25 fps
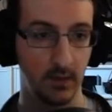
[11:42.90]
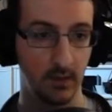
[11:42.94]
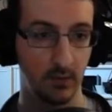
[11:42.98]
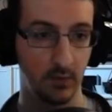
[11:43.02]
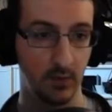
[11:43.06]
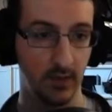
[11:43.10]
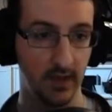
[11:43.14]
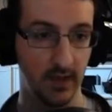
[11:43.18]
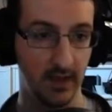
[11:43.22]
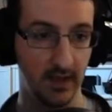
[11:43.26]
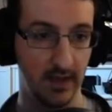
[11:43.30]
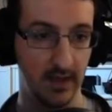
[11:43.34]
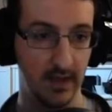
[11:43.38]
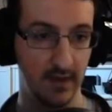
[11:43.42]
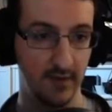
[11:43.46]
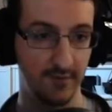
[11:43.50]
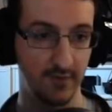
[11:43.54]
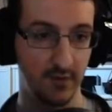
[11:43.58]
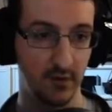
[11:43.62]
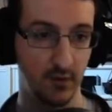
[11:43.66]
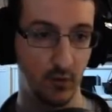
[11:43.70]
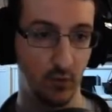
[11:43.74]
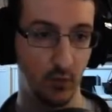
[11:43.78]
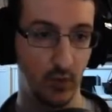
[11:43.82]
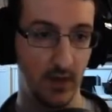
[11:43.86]
we have
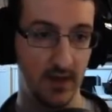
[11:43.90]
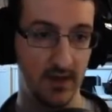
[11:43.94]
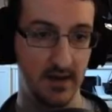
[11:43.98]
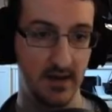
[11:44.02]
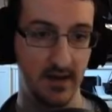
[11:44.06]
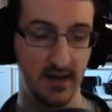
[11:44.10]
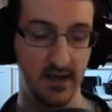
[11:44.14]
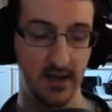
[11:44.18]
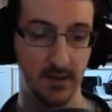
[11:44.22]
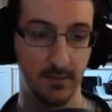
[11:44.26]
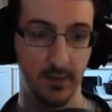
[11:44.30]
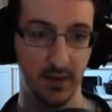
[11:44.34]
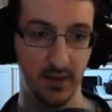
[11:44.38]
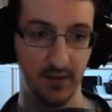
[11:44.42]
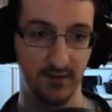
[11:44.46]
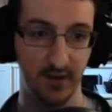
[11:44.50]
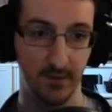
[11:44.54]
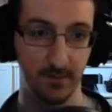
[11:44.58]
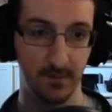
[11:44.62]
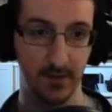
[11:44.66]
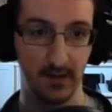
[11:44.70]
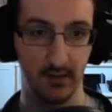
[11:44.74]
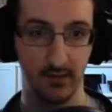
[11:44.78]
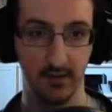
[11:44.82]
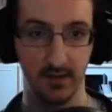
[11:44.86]
Wide Anchor Perfect
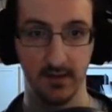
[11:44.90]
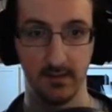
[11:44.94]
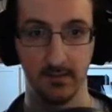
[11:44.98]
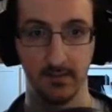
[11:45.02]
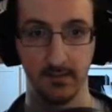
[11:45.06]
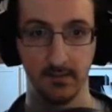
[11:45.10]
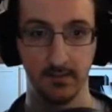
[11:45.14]
Parry.